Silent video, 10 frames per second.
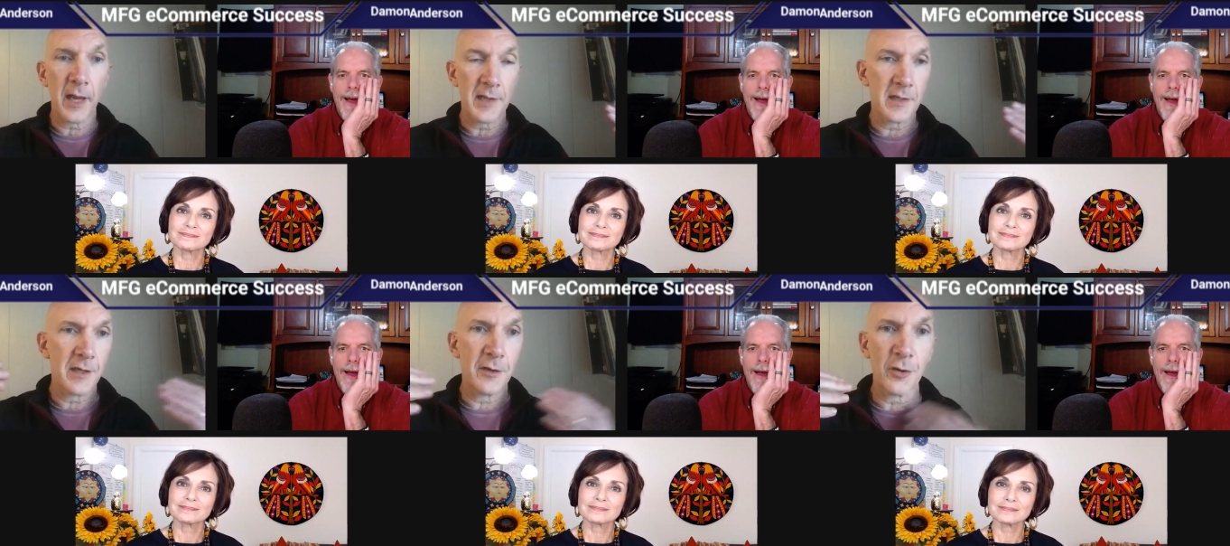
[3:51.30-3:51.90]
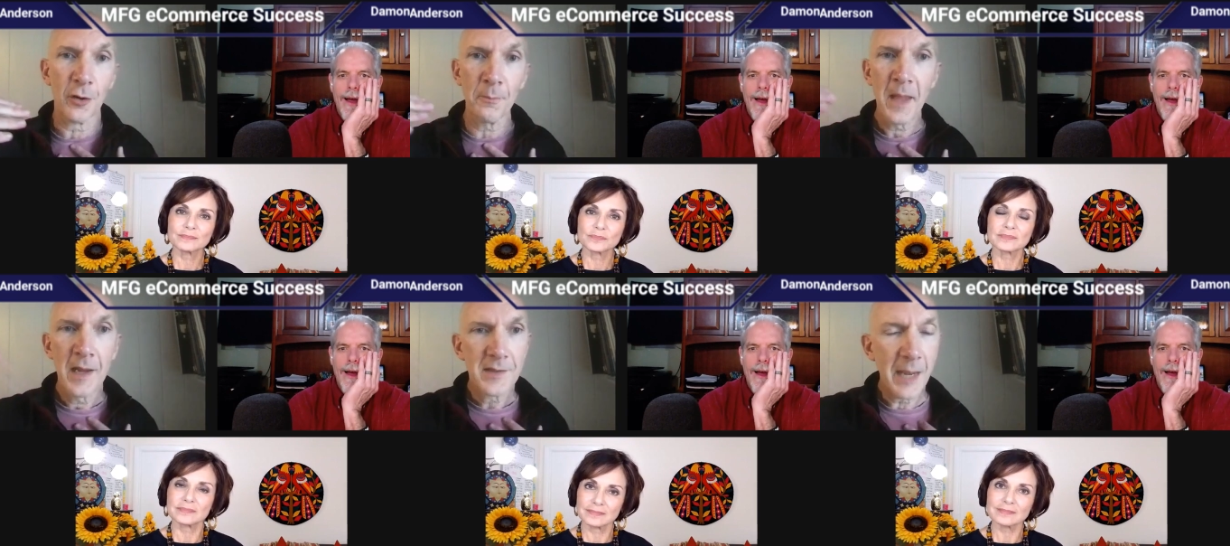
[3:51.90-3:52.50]
Speaker 1: as in you know
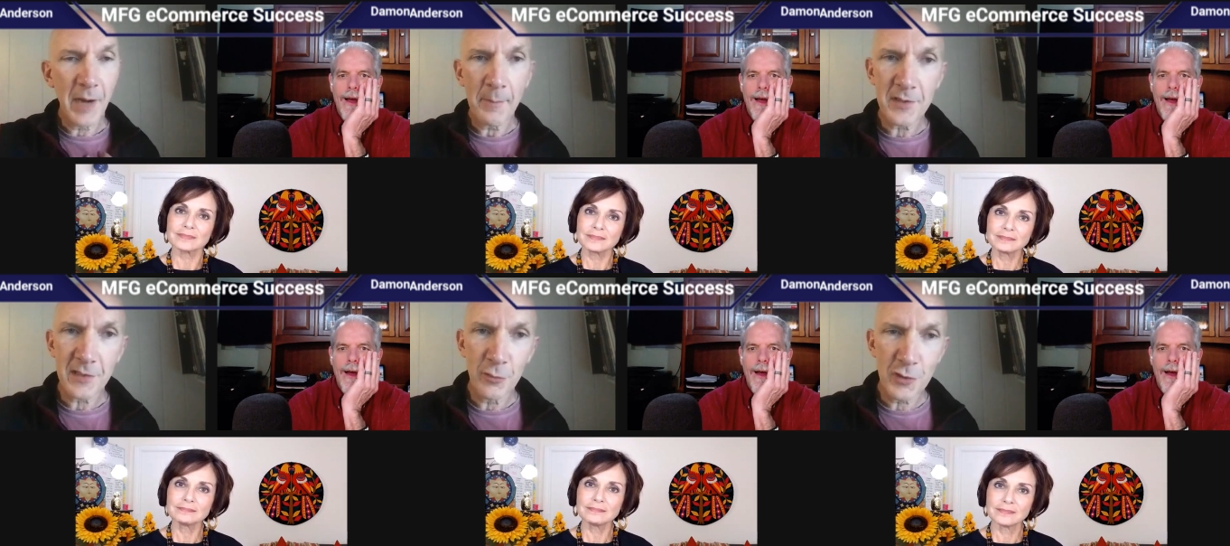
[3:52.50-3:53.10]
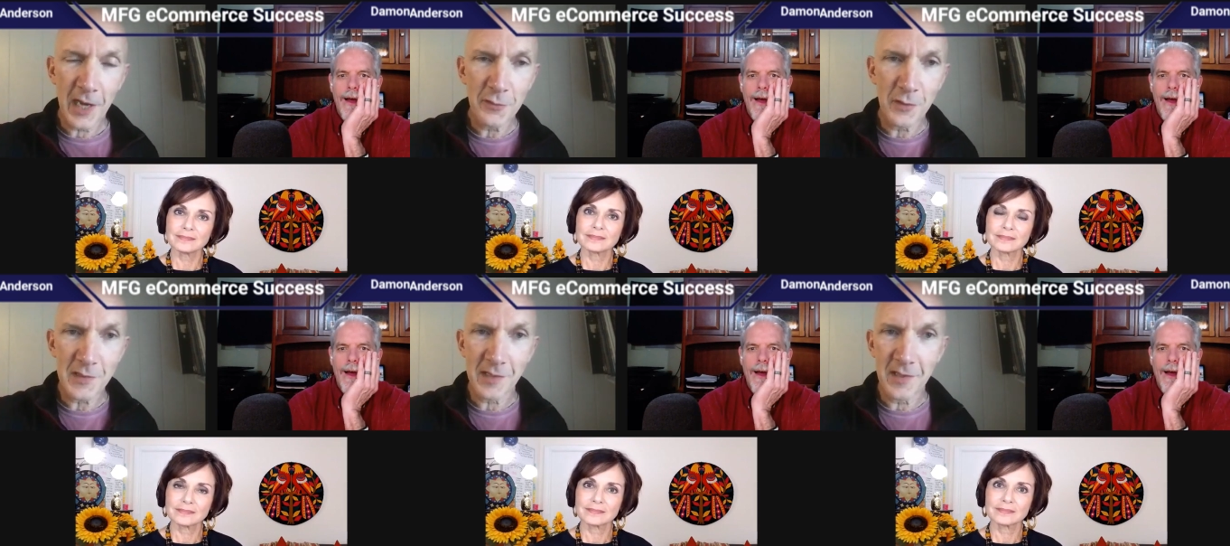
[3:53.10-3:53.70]
damon i'm just usually i do
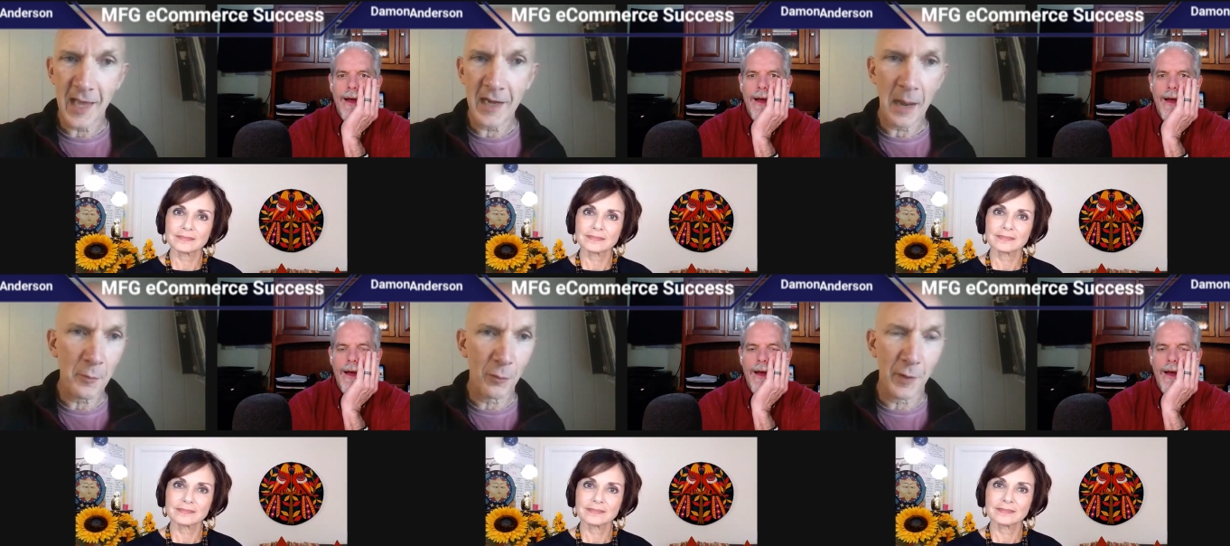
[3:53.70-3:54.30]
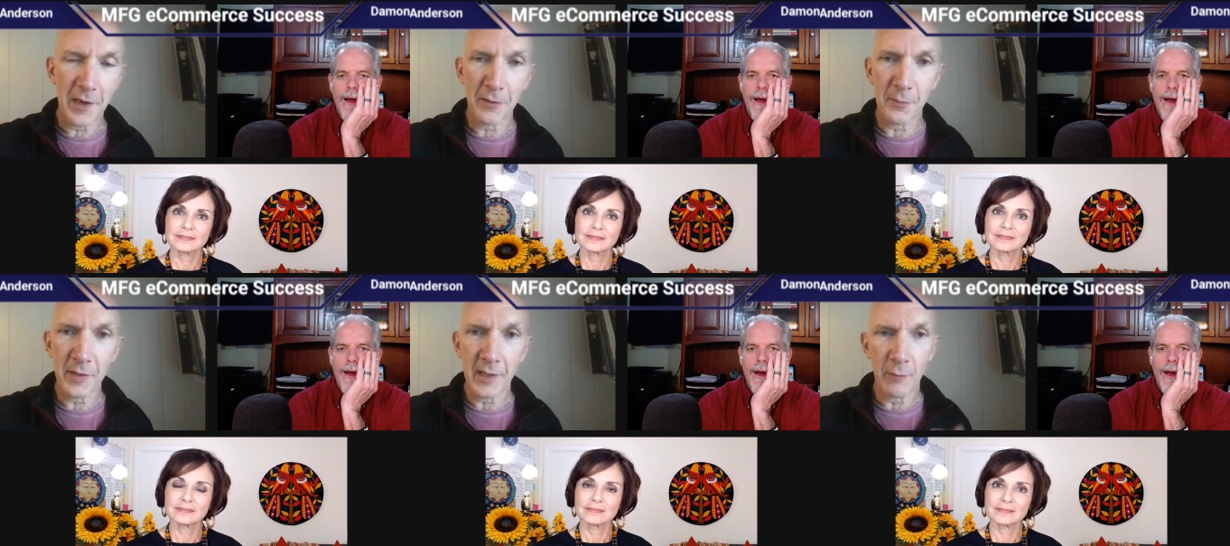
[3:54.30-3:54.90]
this at the end i'm going right here at the
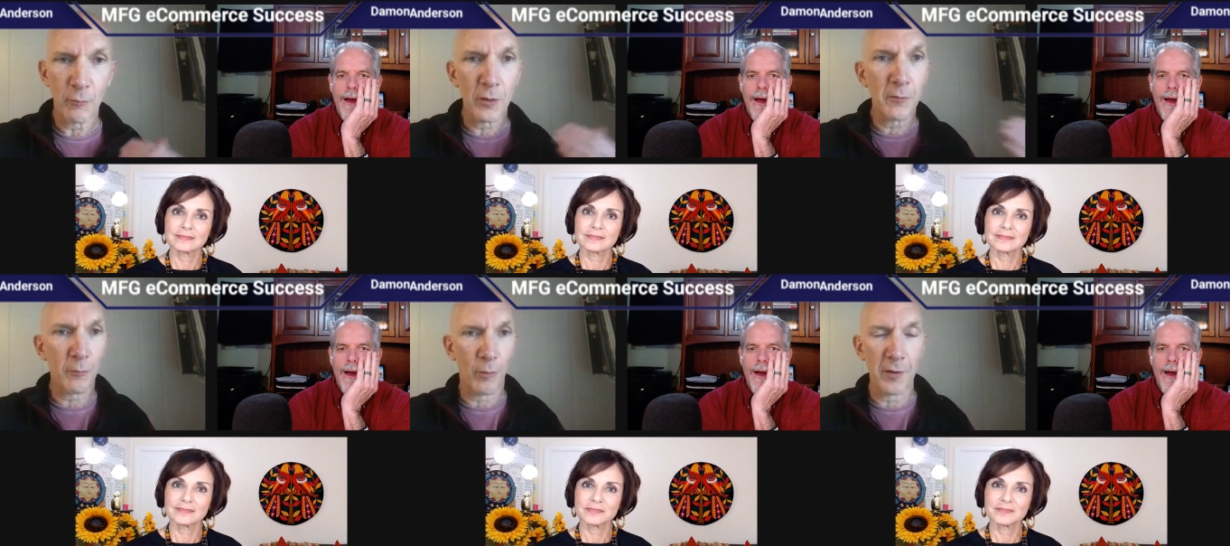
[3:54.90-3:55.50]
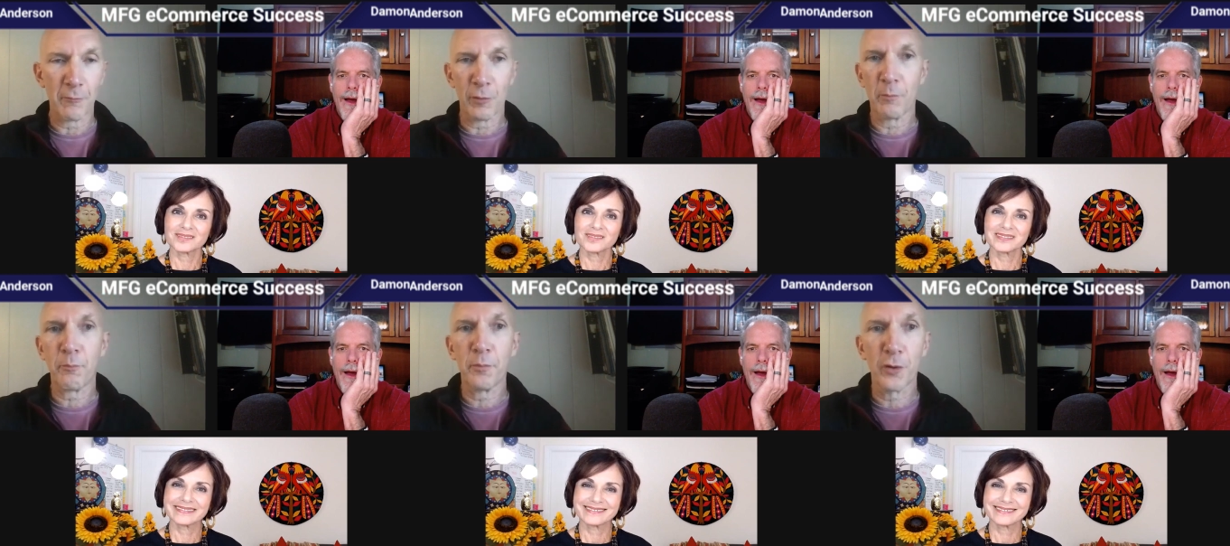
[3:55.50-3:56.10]
beginning we're one we're
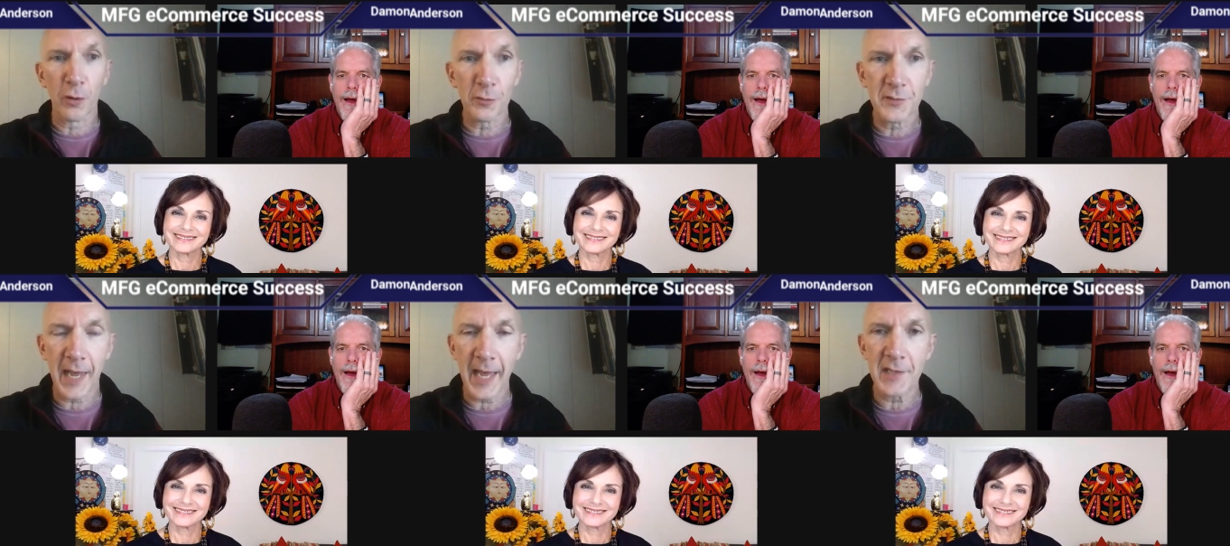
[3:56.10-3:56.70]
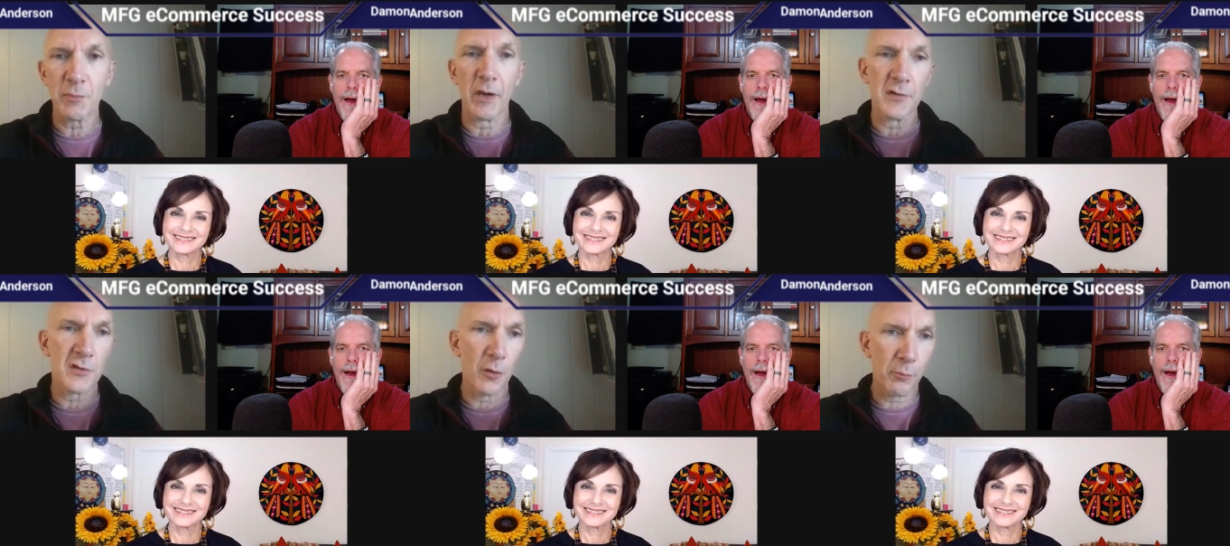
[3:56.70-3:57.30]
girl dads we are
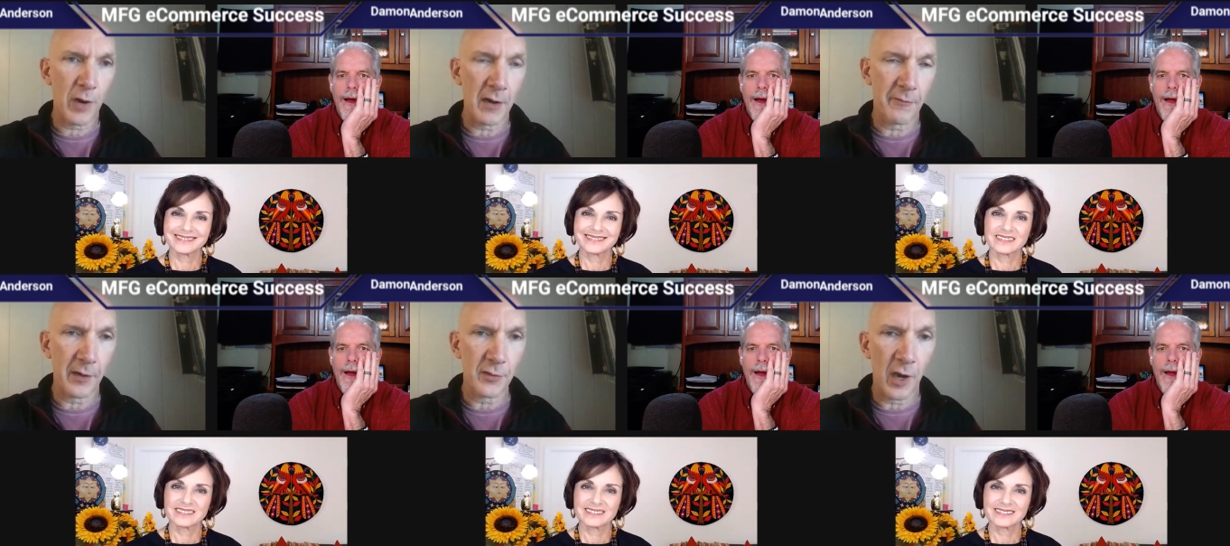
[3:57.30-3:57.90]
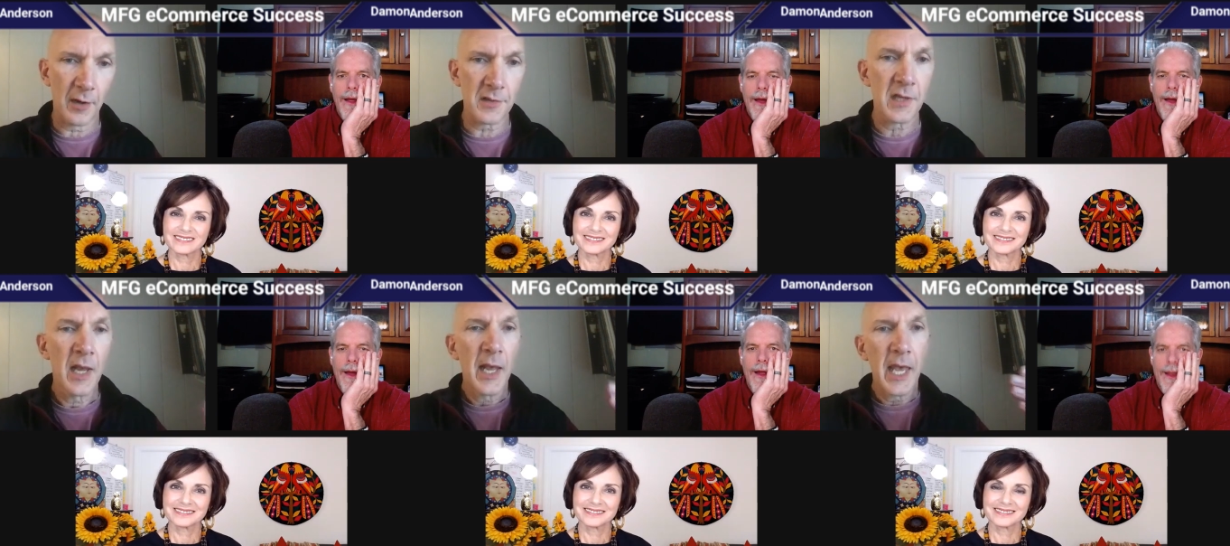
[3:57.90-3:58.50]
so proud of our daughter
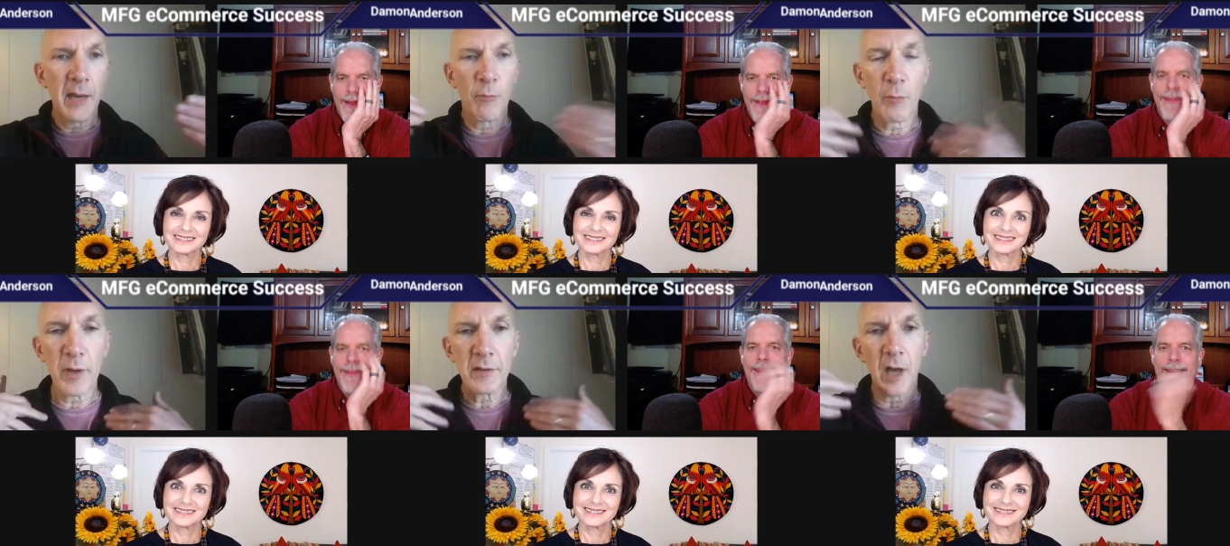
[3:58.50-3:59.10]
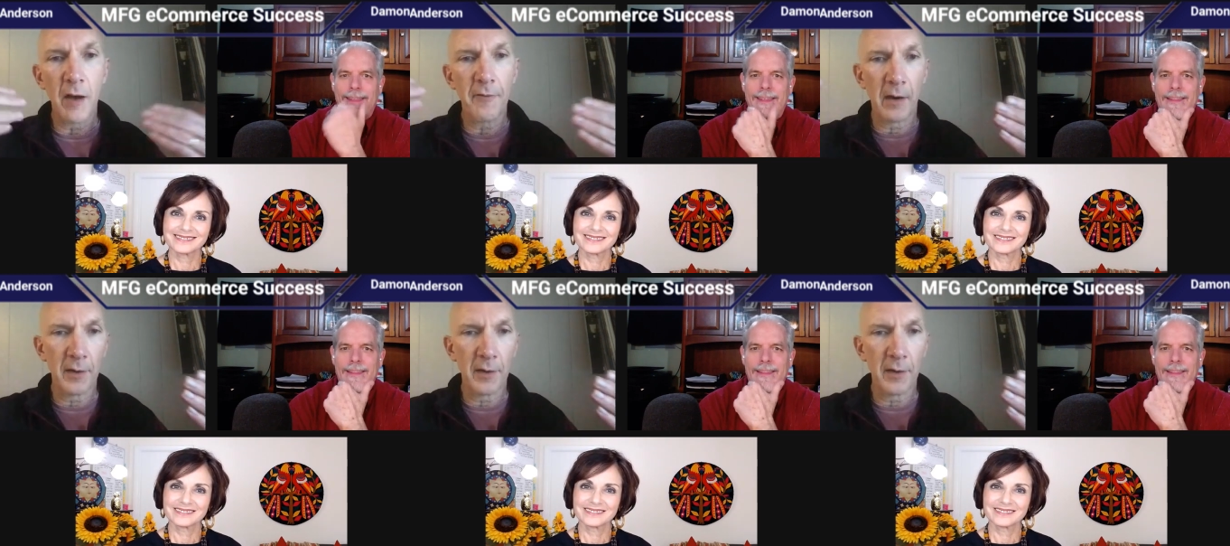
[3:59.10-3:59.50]
yeah. and what we love are